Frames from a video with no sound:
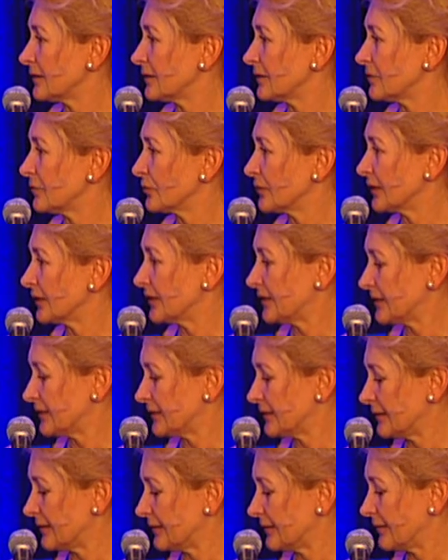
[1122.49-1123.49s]
look at
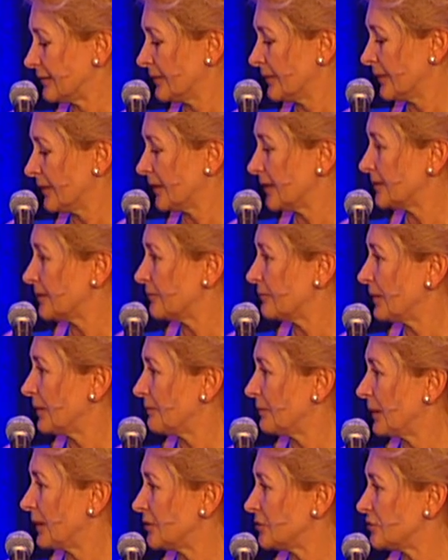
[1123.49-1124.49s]
the
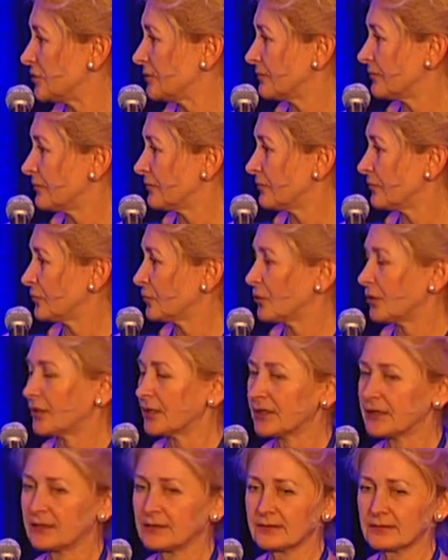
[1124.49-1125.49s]
webpage for
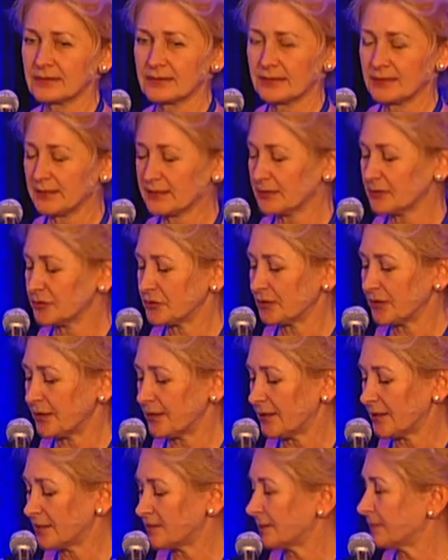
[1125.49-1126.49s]
clinical
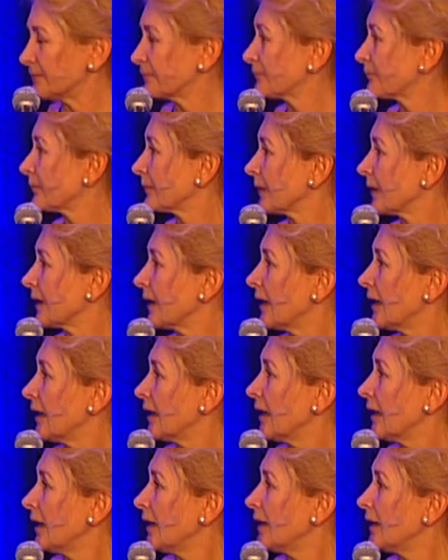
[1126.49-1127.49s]
trials.
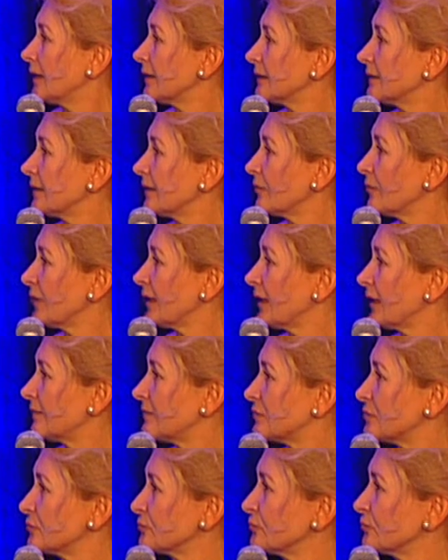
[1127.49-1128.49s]
And now I
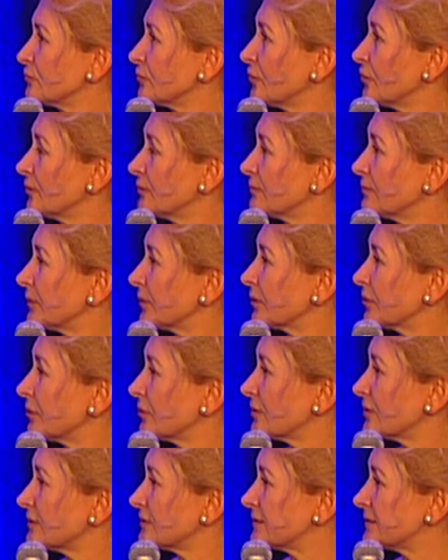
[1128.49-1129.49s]
have to move on,
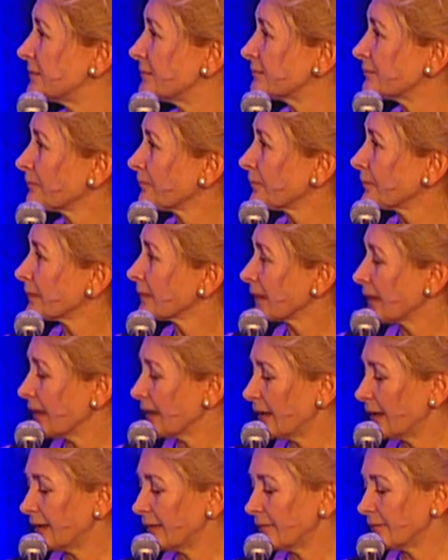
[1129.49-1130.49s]
because
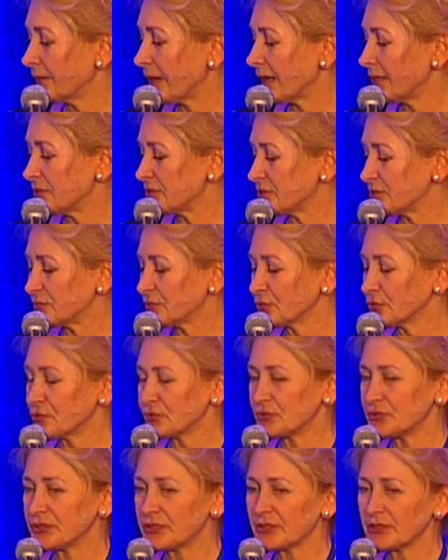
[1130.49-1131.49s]
I just want
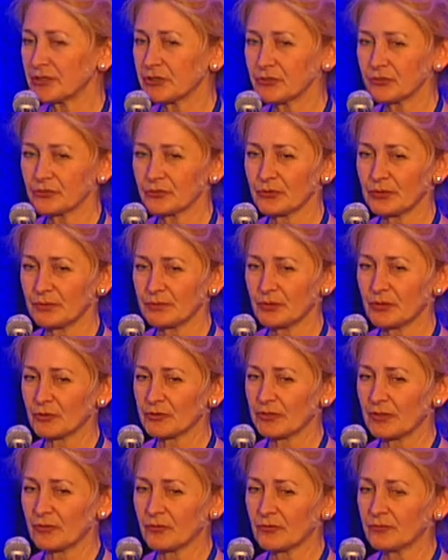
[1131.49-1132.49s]
to tell you
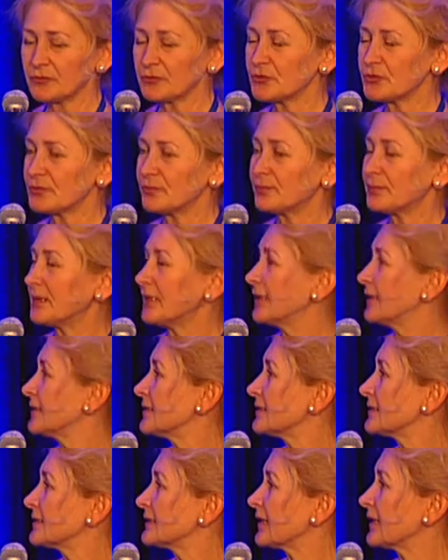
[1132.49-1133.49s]
about our future
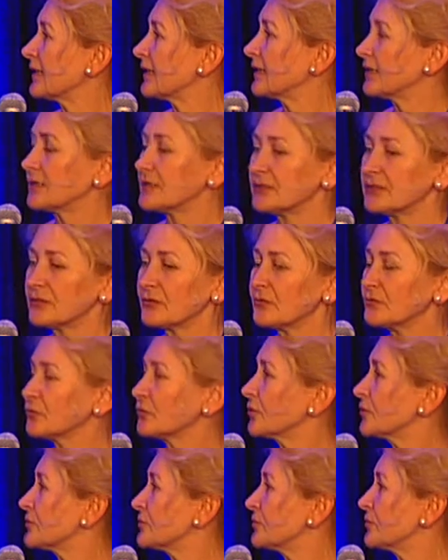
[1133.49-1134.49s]
plans. And of
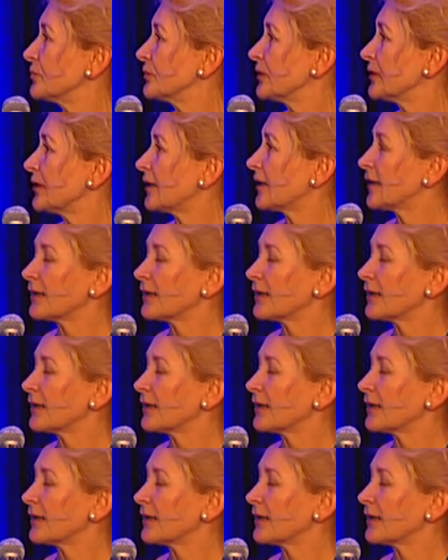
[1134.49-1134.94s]
course, we